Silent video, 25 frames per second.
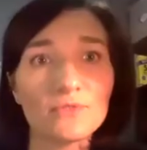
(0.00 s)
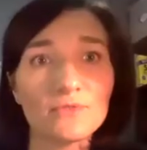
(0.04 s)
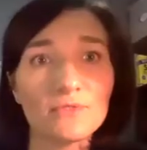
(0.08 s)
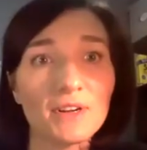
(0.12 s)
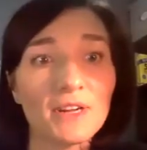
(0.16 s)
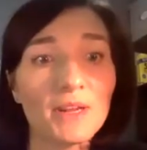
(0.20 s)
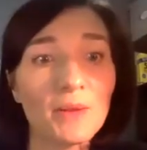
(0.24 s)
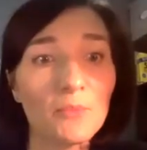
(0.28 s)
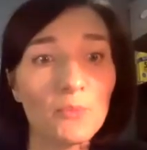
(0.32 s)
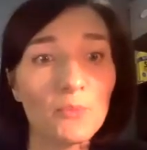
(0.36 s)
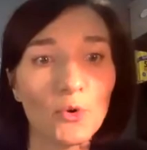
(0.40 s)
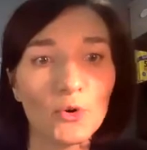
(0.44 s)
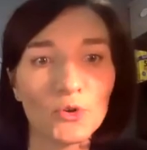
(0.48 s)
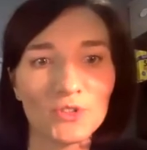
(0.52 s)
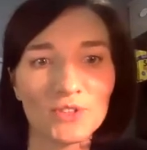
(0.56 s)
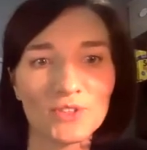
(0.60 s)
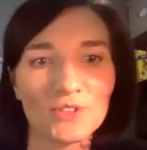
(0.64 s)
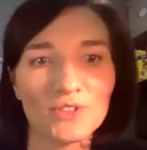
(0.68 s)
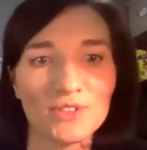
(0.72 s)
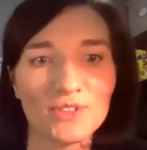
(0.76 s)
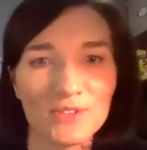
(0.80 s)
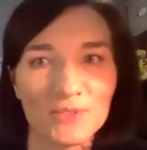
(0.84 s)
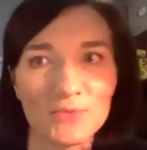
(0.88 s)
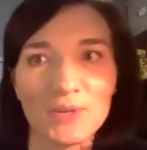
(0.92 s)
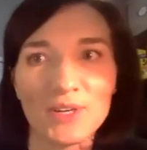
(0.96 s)
really
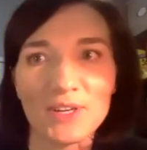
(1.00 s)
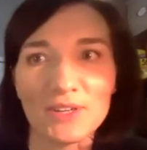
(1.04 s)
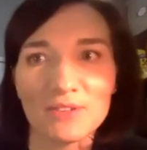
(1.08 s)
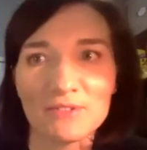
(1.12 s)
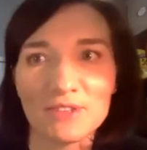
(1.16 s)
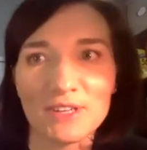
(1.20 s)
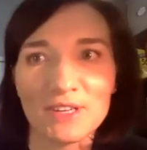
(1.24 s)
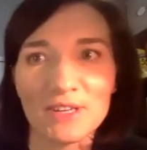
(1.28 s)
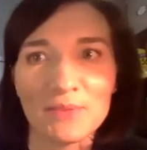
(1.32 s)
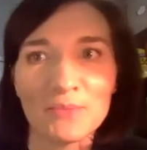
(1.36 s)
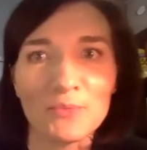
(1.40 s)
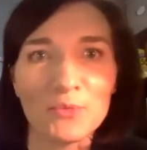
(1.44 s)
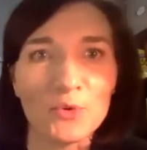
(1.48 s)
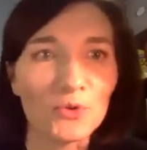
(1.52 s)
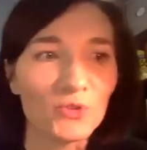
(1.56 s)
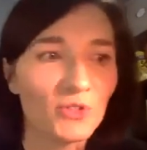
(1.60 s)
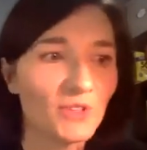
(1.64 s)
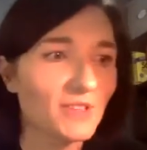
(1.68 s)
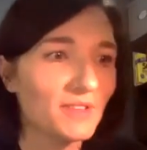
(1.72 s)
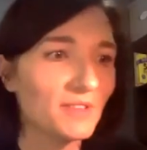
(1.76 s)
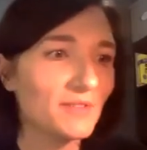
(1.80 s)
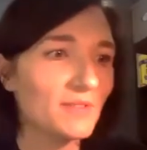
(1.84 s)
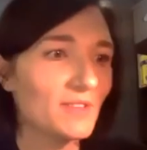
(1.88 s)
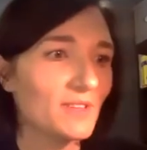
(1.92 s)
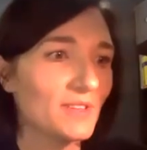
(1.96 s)
important as well, really
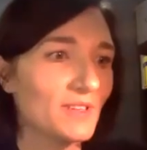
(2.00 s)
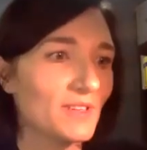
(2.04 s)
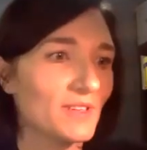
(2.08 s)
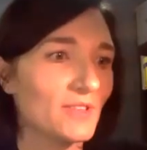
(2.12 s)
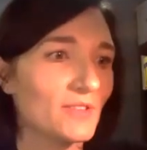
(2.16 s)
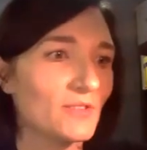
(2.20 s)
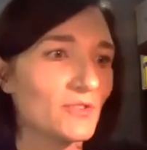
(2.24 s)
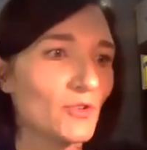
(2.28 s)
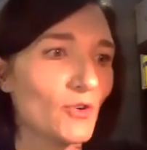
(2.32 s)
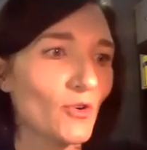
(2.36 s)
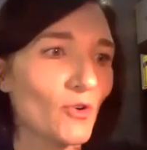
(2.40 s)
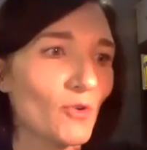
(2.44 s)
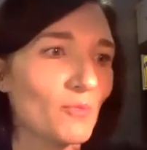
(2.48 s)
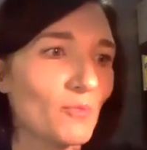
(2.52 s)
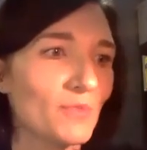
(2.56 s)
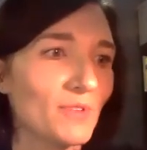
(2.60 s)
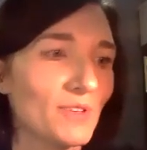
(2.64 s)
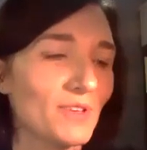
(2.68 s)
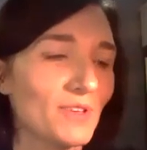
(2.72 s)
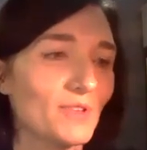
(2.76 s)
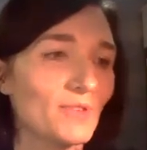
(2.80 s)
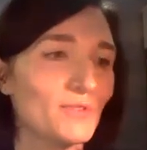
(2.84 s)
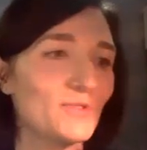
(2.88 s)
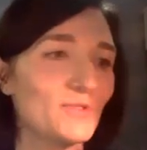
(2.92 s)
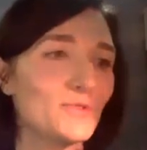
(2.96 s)
important job that
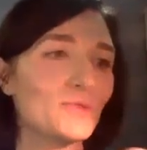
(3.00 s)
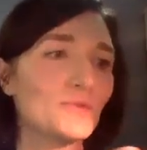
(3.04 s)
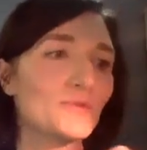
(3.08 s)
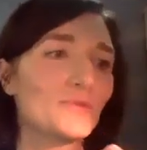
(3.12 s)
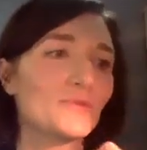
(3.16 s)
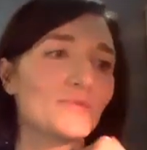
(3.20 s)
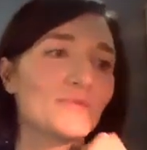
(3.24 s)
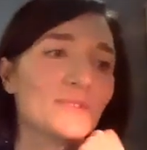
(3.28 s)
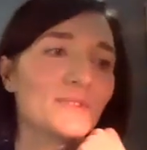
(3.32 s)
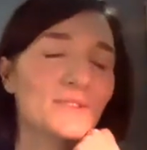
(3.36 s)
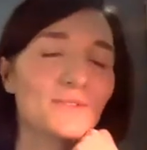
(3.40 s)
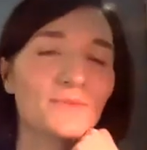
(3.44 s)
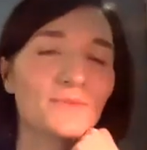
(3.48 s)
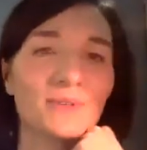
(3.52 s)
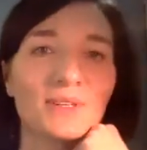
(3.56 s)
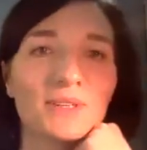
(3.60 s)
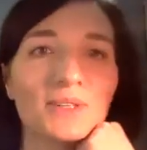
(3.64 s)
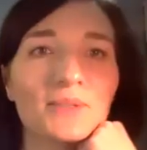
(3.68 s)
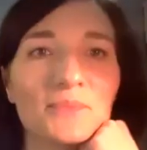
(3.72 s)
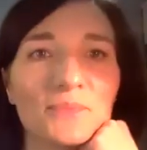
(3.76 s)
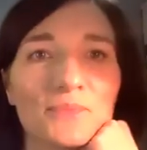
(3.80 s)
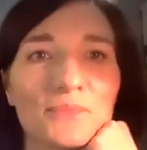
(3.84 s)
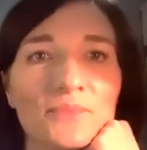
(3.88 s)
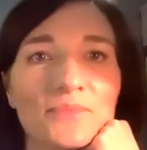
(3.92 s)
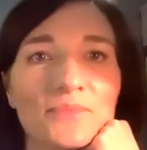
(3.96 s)
you do as well.